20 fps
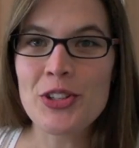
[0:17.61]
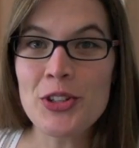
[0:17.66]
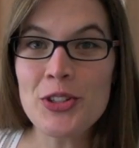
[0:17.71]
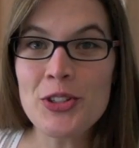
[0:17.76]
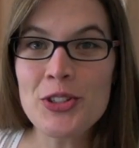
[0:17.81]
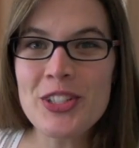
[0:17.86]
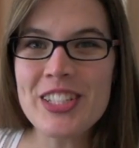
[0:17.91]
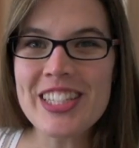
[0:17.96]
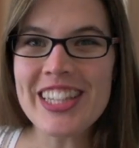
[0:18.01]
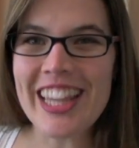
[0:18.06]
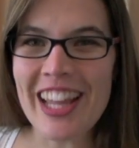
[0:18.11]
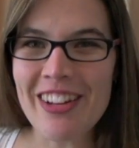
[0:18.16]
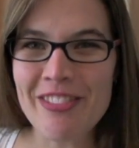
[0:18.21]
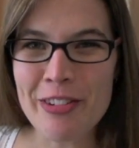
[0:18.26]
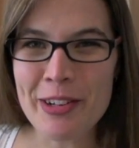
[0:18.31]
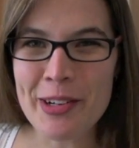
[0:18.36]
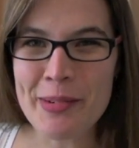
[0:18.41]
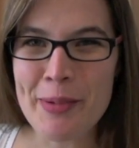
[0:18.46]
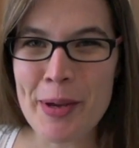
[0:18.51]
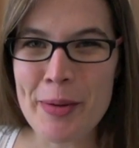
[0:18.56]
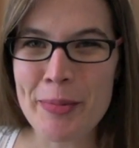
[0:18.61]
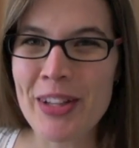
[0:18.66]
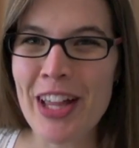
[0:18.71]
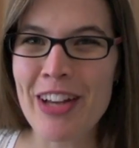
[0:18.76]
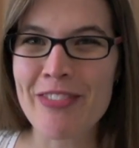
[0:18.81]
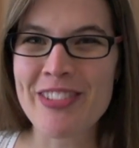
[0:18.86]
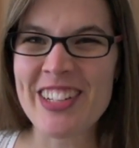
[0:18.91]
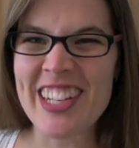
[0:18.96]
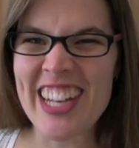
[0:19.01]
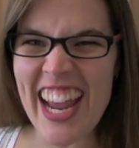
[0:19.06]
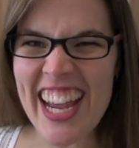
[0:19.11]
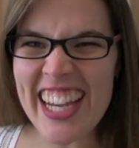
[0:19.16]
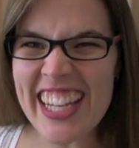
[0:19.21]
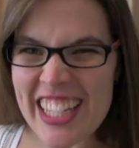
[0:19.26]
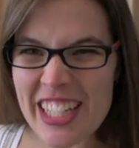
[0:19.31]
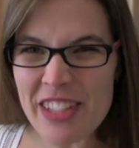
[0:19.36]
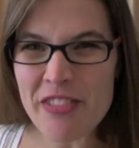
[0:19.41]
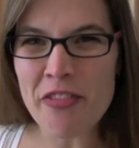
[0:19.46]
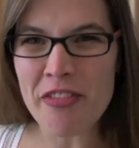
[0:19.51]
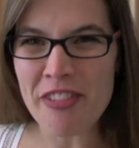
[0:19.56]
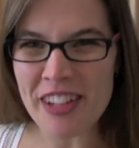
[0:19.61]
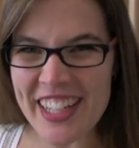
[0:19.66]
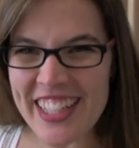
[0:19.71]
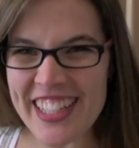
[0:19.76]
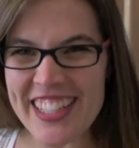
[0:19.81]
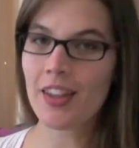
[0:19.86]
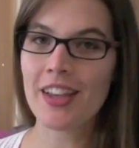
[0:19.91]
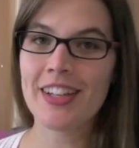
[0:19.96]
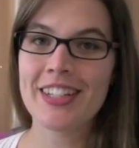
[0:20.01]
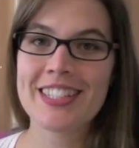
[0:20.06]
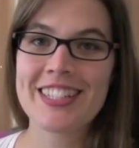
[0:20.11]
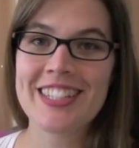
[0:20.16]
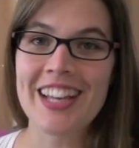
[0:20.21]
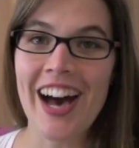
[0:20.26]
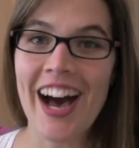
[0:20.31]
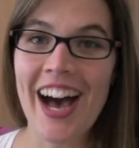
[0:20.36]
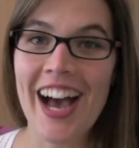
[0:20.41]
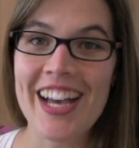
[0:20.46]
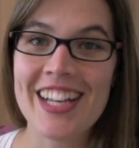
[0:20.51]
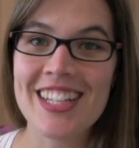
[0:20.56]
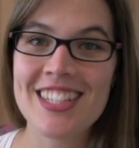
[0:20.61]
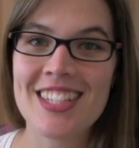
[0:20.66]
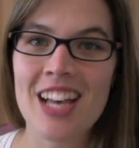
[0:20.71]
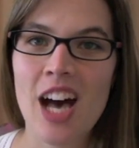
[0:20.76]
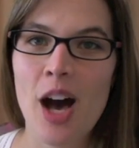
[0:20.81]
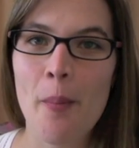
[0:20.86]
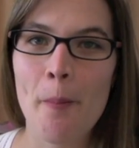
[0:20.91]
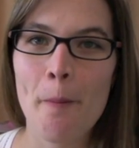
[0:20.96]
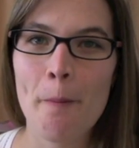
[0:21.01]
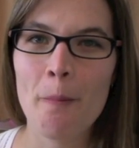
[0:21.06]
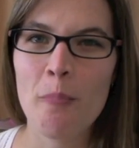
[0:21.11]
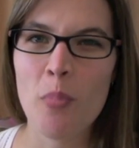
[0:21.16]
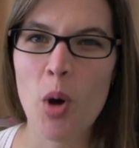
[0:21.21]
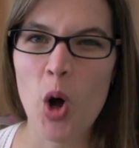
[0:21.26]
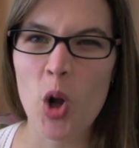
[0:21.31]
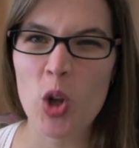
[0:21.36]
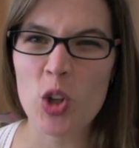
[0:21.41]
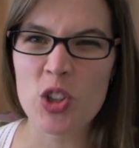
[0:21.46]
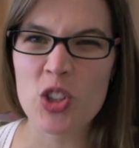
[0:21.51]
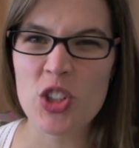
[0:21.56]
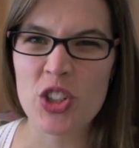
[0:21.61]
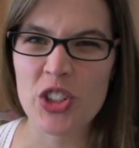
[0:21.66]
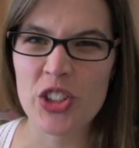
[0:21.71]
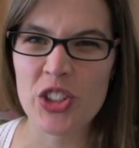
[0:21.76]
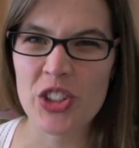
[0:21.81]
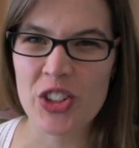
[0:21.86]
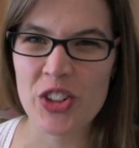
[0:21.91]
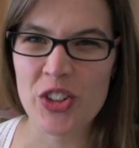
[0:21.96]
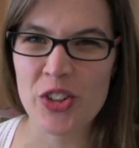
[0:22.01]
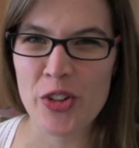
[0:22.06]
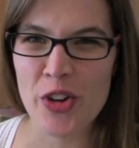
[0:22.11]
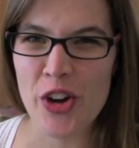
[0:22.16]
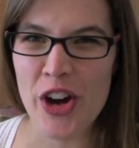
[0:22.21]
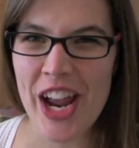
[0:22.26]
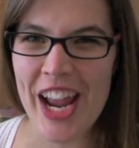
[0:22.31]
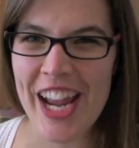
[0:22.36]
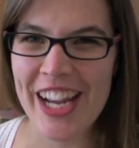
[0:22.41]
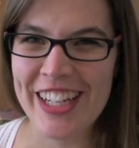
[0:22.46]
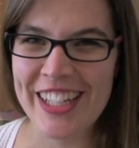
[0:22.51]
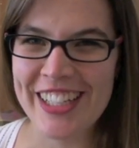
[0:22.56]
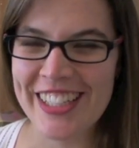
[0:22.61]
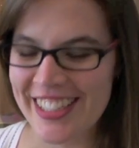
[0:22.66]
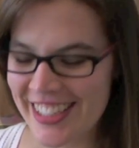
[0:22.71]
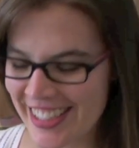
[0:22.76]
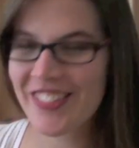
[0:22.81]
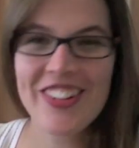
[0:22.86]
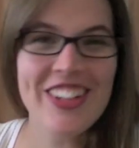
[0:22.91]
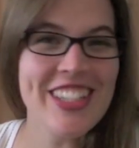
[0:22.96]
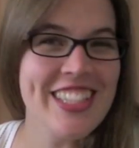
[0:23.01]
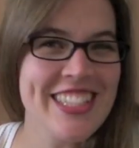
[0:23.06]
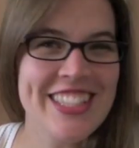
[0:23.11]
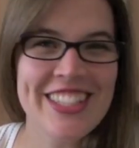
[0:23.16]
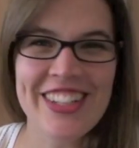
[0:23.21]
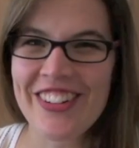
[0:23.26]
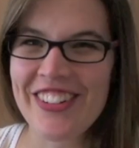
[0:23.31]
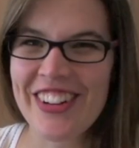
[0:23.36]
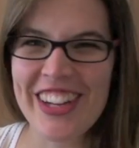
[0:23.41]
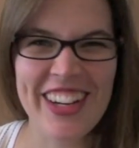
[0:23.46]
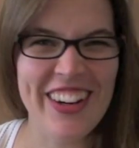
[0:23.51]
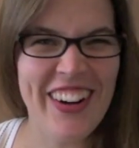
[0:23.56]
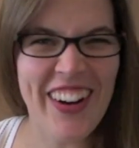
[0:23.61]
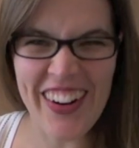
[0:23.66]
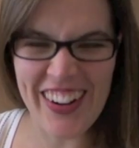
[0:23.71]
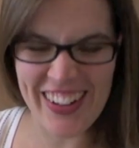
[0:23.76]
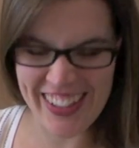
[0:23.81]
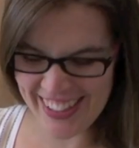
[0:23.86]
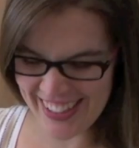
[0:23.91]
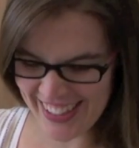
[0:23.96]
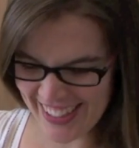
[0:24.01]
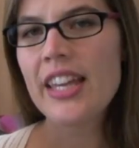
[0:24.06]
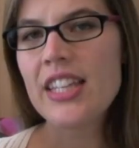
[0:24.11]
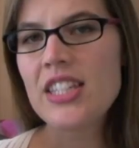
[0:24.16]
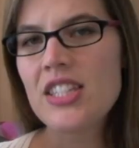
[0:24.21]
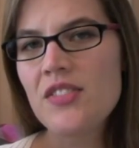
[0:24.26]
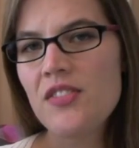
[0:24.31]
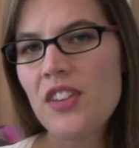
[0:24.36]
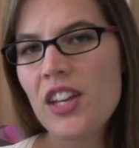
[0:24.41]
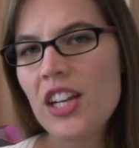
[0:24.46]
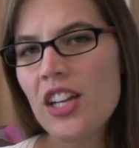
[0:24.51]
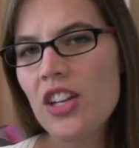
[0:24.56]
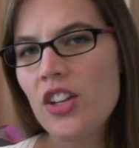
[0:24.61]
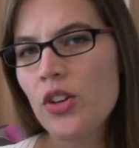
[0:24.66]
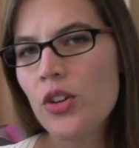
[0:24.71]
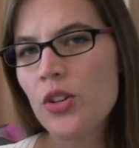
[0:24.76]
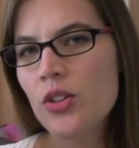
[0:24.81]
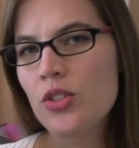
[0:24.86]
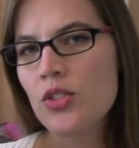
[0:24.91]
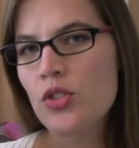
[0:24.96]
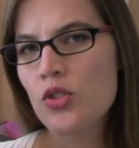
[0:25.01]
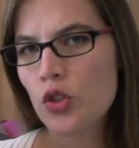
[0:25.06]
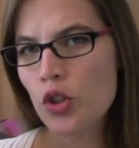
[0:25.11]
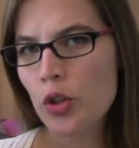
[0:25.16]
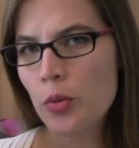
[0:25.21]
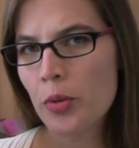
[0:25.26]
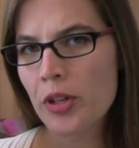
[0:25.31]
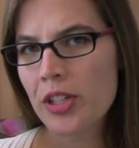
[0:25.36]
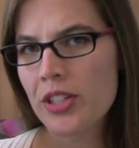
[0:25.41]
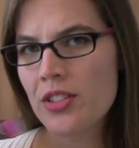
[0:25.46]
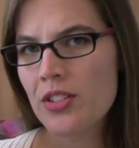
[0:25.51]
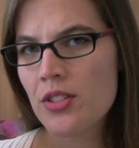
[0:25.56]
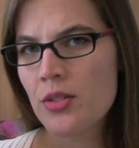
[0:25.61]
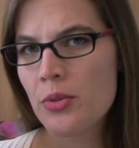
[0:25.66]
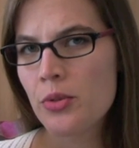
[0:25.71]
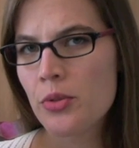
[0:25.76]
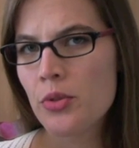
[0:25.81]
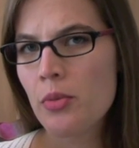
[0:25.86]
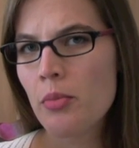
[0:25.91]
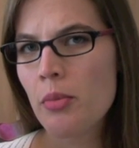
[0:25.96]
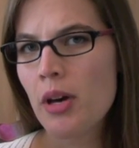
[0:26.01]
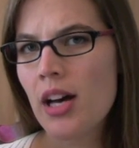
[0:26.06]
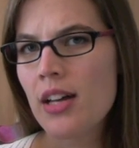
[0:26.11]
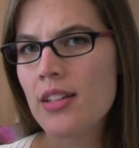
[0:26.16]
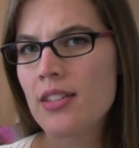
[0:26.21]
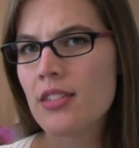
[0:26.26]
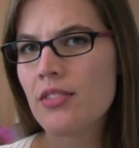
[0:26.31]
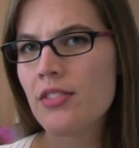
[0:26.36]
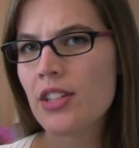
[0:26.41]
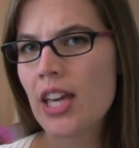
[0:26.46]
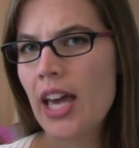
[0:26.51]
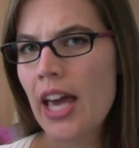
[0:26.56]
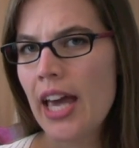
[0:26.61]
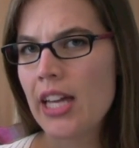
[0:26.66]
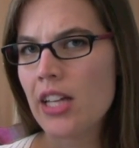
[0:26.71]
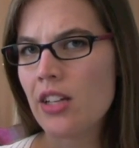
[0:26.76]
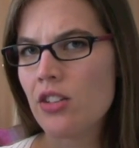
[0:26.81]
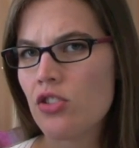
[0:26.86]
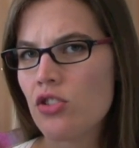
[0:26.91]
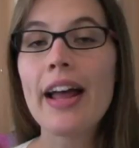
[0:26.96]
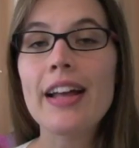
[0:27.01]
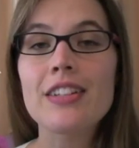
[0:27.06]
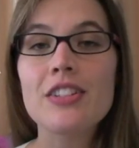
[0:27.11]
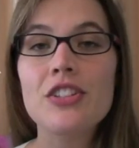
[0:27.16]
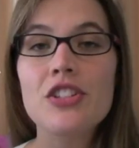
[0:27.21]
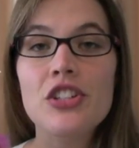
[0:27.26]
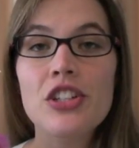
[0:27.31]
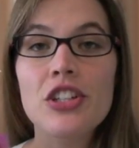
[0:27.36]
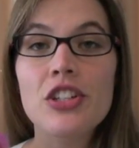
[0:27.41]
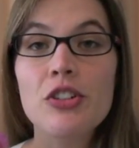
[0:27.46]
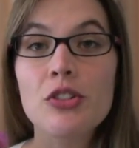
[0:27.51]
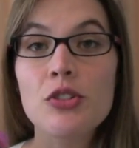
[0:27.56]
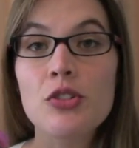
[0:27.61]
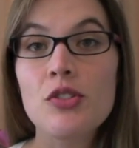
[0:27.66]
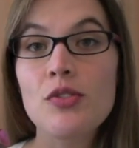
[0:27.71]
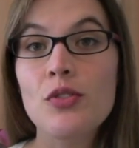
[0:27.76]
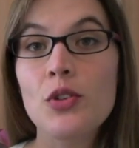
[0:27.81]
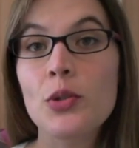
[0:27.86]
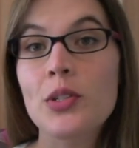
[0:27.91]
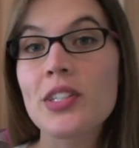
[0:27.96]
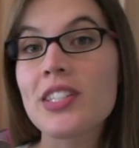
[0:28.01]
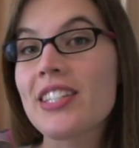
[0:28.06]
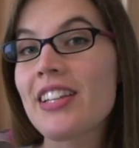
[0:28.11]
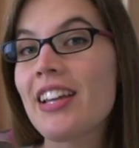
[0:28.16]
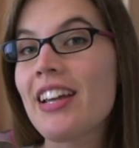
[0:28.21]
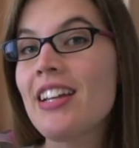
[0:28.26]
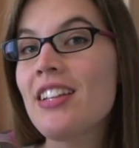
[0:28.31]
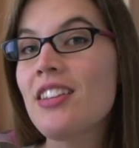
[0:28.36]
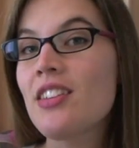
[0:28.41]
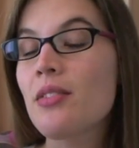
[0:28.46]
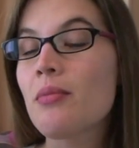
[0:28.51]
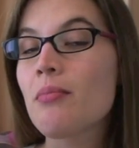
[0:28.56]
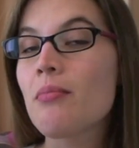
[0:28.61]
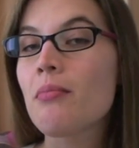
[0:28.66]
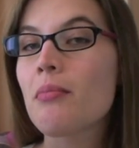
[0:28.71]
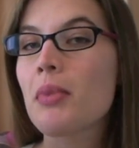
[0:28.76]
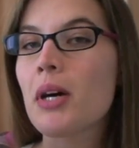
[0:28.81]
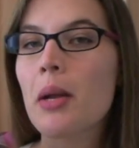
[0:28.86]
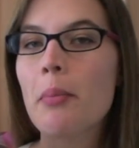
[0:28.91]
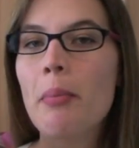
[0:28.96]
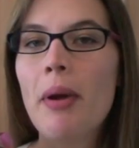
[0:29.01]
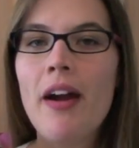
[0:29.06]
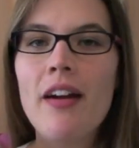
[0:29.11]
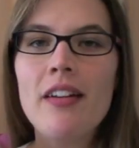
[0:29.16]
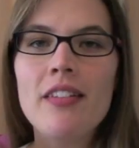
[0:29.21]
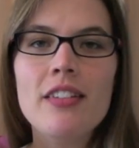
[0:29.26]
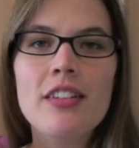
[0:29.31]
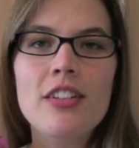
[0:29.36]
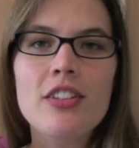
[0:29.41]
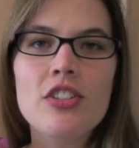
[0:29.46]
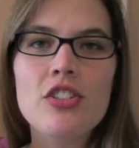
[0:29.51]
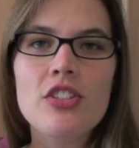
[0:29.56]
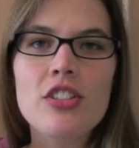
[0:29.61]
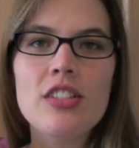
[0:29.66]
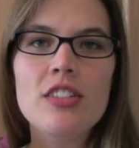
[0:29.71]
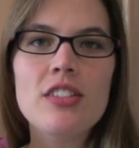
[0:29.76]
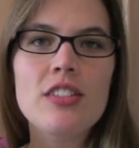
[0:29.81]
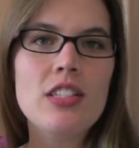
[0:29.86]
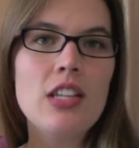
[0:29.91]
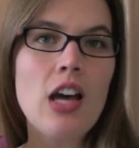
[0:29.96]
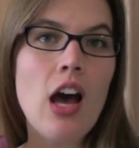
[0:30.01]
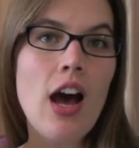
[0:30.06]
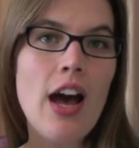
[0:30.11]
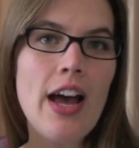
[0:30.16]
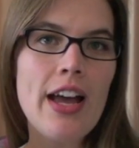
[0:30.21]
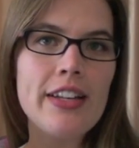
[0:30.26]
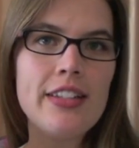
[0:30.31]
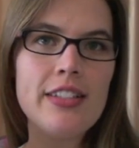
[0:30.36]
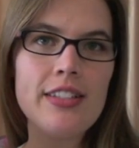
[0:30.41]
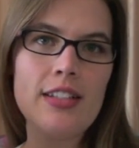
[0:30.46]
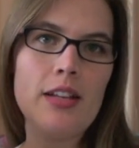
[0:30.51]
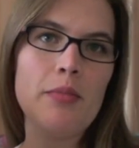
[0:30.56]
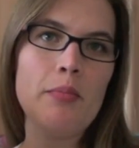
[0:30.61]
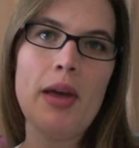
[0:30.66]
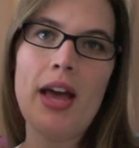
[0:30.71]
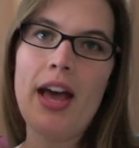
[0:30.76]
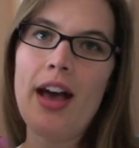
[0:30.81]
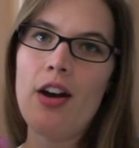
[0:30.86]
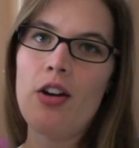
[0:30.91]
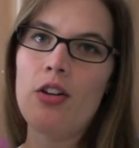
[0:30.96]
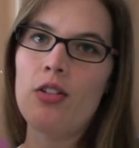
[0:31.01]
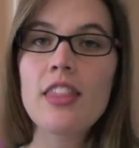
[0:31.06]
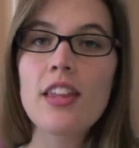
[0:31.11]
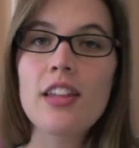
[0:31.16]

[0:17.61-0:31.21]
Don't you just love it when people have naked feet? His eyes are molten grey. What is going on? He's feeding her strawberries through the bars of a cage, and she goes forward to eat them, but apparently she's tied somehow.